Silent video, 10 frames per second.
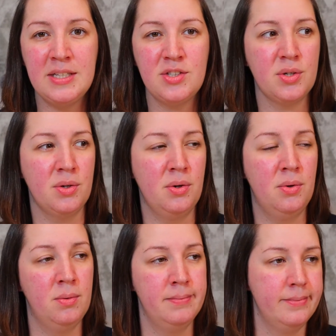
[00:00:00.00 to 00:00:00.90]

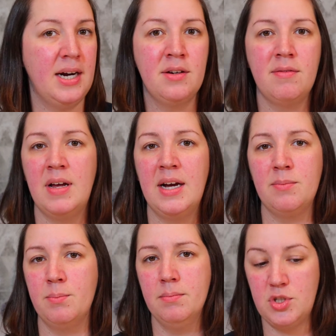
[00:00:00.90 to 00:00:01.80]
so kind of like
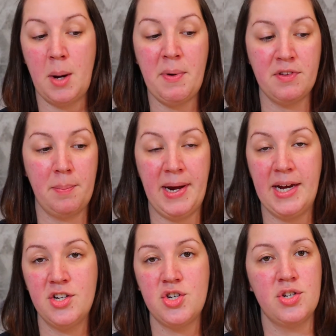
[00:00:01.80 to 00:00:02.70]
some of the
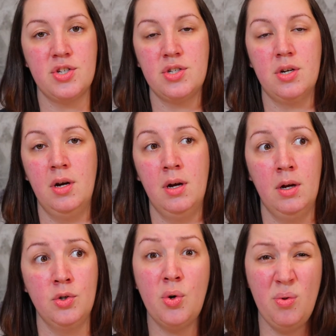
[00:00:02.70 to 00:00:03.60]
packages
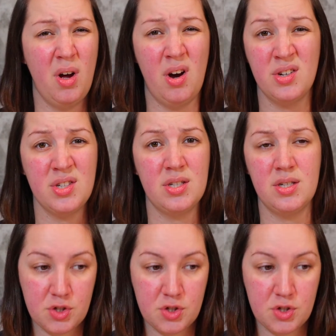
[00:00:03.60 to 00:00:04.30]
go lost.